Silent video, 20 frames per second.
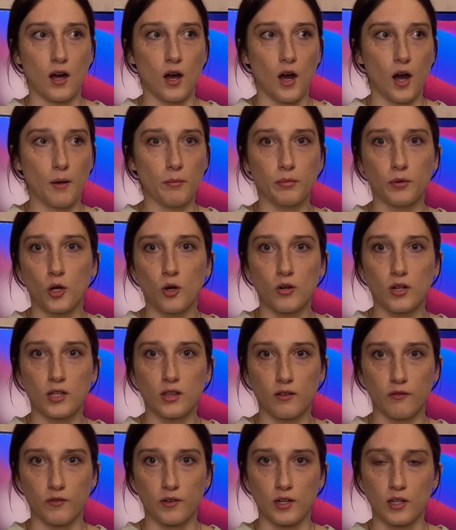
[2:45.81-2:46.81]
uploading
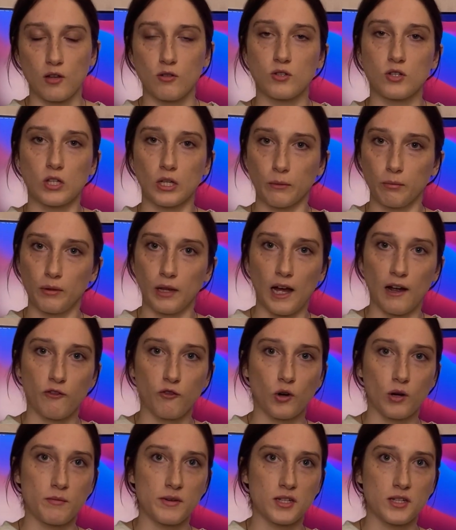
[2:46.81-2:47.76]
the video to their platform.